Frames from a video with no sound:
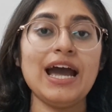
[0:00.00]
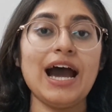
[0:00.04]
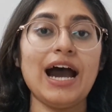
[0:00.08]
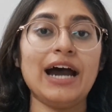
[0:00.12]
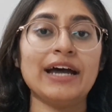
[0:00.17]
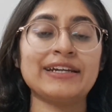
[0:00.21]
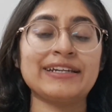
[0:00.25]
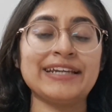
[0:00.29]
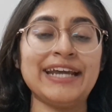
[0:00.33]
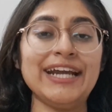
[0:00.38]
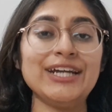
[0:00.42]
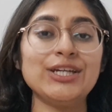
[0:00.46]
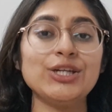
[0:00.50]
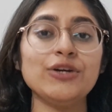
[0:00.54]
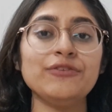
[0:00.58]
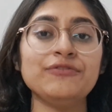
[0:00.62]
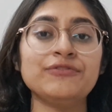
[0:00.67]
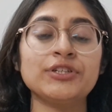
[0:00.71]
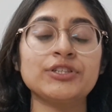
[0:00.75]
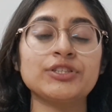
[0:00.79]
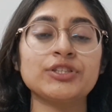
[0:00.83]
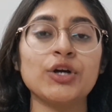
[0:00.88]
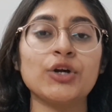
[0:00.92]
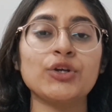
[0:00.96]
A rate of
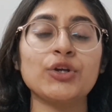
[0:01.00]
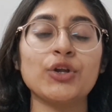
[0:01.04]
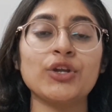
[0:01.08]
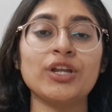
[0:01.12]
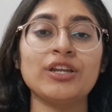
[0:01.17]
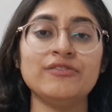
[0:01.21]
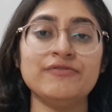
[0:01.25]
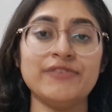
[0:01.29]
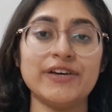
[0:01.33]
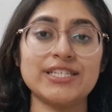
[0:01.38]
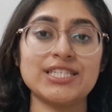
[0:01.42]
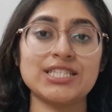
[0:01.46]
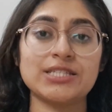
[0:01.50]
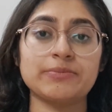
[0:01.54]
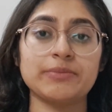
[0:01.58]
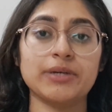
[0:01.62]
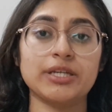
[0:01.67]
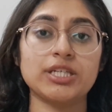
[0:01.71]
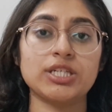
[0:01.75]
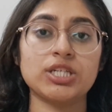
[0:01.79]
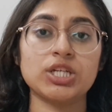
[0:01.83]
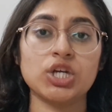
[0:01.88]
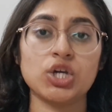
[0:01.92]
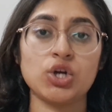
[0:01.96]
return on
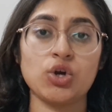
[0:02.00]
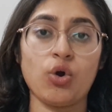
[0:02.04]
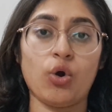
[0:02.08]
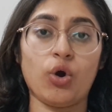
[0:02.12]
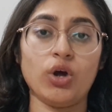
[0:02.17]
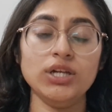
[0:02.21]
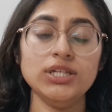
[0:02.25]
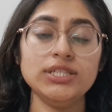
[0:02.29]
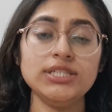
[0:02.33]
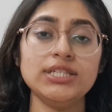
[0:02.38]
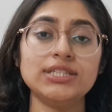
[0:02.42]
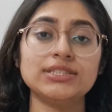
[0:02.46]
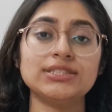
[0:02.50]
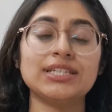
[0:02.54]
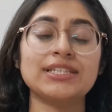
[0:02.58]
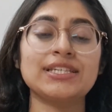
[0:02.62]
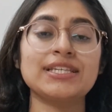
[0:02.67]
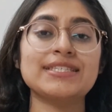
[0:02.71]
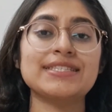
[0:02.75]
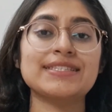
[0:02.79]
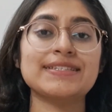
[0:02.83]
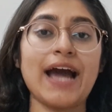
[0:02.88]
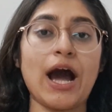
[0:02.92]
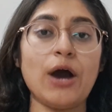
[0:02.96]
investment called the
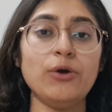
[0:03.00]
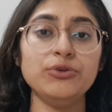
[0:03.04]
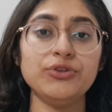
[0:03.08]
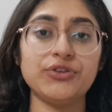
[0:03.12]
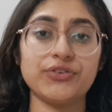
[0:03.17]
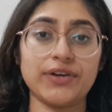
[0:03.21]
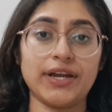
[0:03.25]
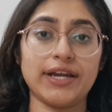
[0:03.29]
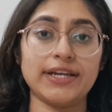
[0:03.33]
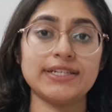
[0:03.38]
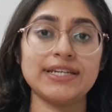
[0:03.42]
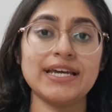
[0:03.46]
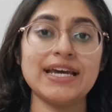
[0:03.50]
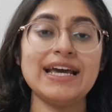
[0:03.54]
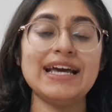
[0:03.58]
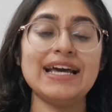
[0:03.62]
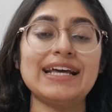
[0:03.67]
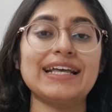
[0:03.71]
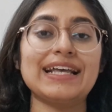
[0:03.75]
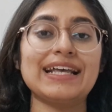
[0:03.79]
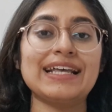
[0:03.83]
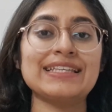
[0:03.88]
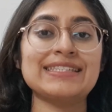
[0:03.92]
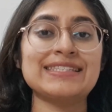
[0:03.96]
discount rate
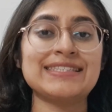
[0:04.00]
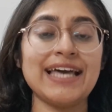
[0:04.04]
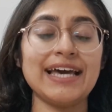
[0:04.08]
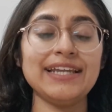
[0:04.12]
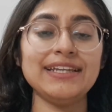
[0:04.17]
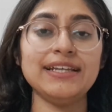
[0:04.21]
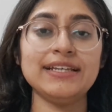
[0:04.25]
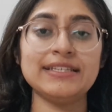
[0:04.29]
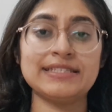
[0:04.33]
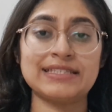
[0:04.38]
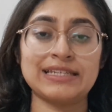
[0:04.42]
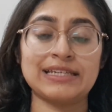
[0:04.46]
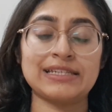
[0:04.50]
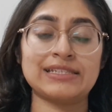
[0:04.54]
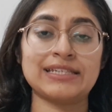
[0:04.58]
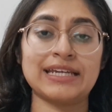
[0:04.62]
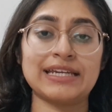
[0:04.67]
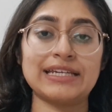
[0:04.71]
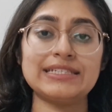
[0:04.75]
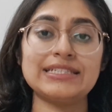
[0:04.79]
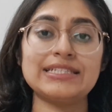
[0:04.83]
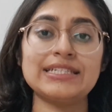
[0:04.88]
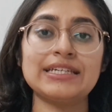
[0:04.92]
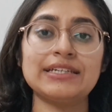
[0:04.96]
is then
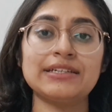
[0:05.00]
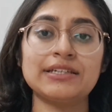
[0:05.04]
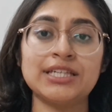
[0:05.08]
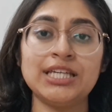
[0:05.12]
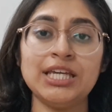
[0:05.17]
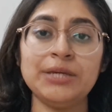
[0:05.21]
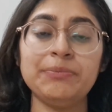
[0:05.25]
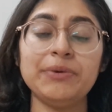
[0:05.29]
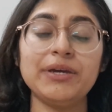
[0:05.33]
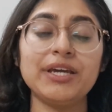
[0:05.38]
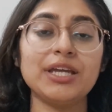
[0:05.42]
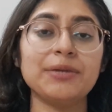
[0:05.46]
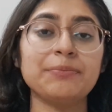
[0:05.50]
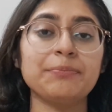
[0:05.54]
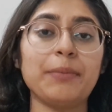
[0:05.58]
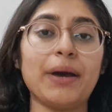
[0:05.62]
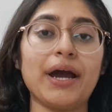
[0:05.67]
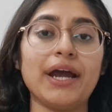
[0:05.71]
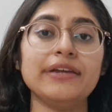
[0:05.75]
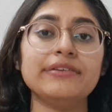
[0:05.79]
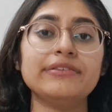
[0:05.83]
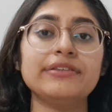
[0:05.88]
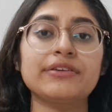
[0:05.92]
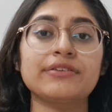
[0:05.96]
ascertained keeping in
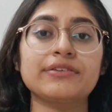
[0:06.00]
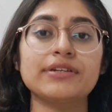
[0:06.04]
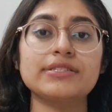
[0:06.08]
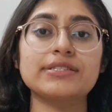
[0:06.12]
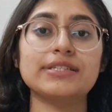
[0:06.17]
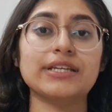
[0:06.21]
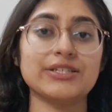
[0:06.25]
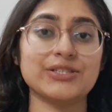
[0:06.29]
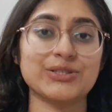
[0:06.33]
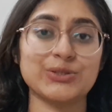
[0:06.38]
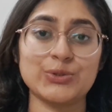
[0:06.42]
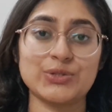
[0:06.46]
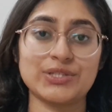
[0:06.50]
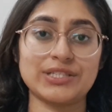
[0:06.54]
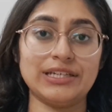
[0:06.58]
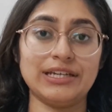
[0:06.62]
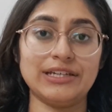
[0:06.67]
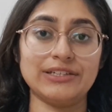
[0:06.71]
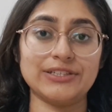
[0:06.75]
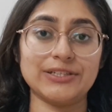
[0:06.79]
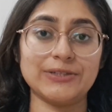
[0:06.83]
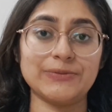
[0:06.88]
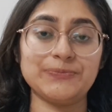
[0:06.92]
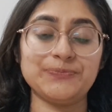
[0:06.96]
mind the risk
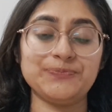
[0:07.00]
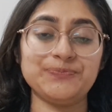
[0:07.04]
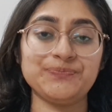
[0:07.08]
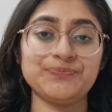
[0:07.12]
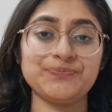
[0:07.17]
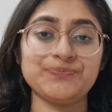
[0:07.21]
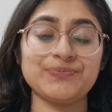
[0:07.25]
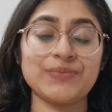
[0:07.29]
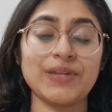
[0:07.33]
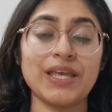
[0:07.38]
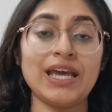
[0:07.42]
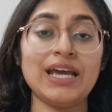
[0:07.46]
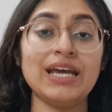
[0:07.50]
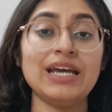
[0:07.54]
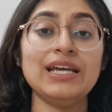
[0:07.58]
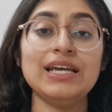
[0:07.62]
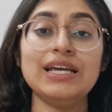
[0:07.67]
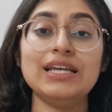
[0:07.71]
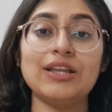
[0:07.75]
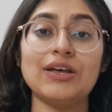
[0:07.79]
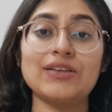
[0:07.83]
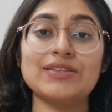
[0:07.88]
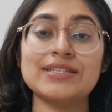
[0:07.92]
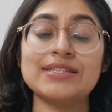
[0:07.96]
associated.
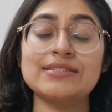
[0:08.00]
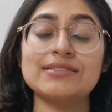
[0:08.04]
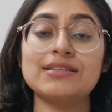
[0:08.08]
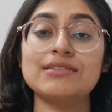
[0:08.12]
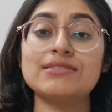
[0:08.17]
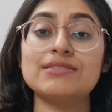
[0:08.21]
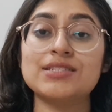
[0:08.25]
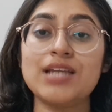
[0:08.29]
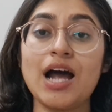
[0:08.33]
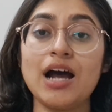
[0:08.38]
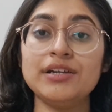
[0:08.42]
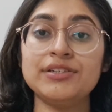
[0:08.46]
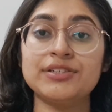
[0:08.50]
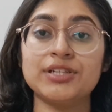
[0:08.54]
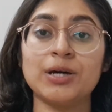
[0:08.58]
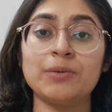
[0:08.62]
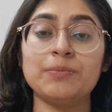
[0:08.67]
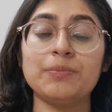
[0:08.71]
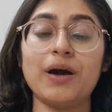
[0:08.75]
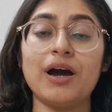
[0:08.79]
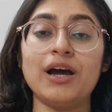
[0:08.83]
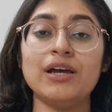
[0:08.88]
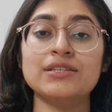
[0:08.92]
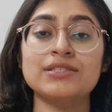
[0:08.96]
Now, since the
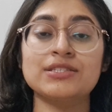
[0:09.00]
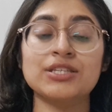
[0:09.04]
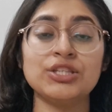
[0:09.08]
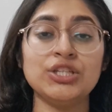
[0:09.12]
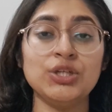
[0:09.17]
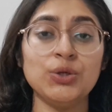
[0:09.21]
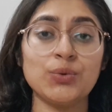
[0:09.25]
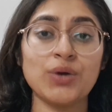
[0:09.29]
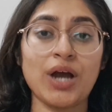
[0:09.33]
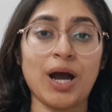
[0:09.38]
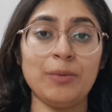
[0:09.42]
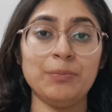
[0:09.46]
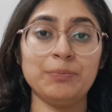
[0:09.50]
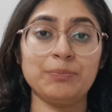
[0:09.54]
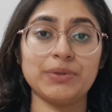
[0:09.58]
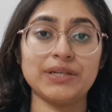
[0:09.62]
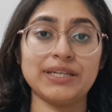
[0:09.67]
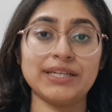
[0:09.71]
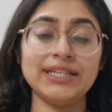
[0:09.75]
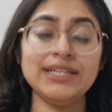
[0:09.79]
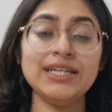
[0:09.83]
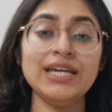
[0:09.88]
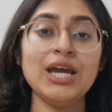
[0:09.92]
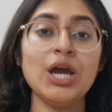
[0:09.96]
startup is a new
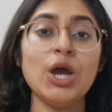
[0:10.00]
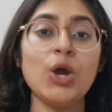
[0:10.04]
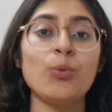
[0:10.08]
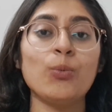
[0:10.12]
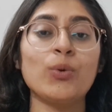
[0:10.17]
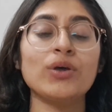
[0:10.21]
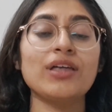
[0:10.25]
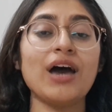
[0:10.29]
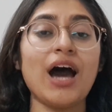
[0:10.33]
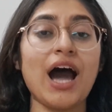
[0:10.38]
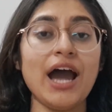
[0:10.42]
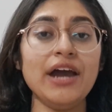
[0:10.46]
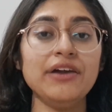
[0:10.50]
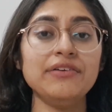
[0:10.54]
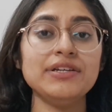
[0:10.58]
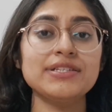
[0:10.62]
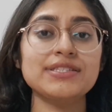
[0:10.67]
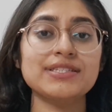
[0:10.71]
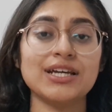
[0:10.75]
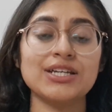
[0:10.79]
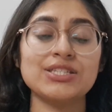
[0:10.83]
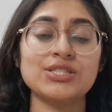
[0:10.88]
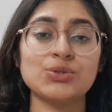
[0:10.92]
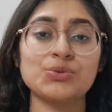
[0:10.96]
company with high
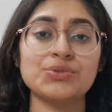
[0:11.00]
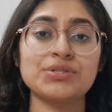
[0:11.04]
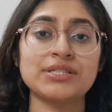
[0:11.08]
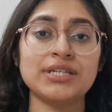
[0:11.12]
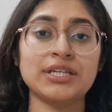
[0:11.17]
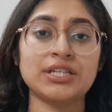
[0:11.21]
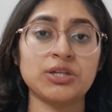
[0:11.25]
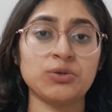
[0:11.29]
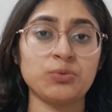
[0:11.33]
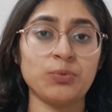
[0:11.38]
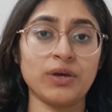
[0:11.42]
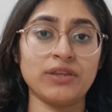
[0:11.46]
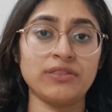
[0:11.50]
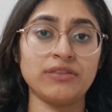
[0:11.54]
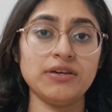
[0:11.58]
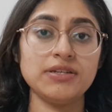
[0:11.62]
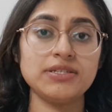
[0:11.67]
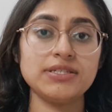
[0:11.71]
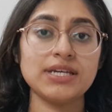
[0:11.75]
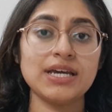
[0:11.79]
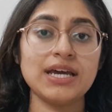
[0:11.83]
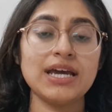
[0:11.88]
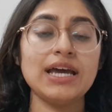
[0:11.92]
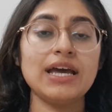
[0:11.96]
risk associated with
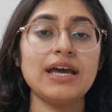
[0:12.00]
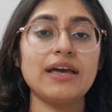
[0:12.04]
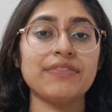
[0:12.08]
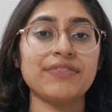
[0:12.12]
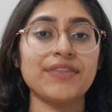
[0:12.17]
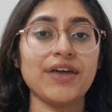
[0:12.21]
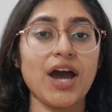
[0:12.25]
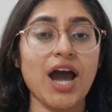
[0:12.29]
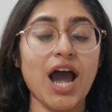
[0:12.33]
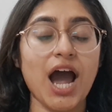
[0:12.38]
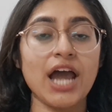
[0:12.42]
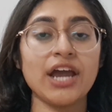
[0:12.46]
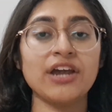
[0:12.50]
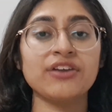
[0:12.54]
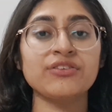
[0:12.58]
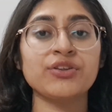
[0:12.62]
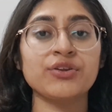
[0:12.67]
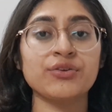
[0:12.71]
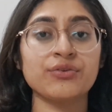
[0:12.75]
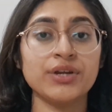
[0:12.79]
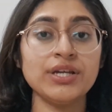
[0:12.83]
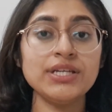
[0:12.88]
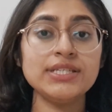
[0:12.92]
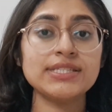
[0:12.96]
it, the higher
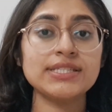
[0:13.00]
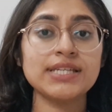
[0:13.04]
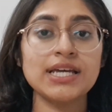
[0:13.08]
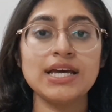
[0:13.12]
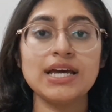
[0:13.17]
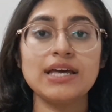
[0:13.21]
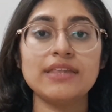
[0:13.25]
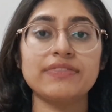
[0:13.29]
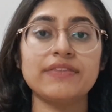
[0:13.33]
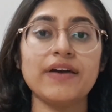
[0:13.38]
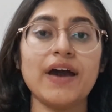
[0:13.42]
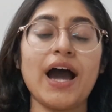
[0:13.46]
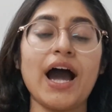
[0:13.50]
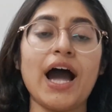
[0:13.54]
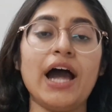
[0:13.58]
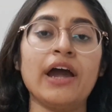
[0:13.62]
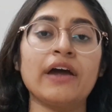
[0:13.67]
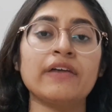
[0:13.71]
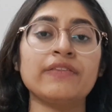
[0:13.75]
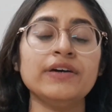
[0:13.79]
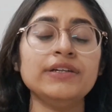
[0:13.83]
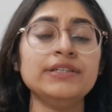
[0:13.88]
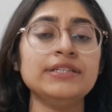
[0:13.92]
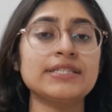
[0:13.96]
the risk, the
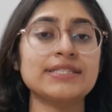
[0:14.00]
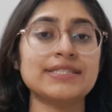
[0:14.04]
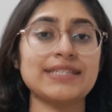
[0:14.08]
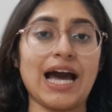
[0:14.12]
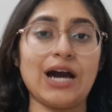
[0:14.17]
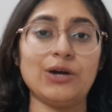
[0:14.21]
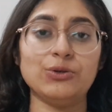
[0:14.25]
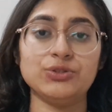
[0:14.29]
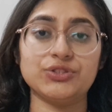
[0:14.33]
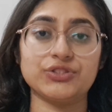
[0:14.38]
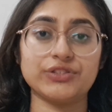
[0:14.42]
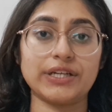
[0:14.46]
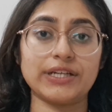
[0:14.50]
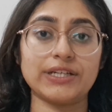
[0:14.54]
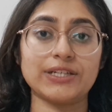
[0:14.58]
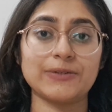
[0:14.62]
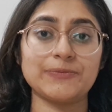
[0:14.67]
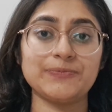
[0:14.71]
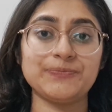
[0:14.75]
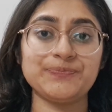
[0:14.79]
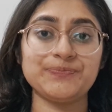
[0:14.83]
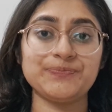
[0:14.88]
higher the discount rate.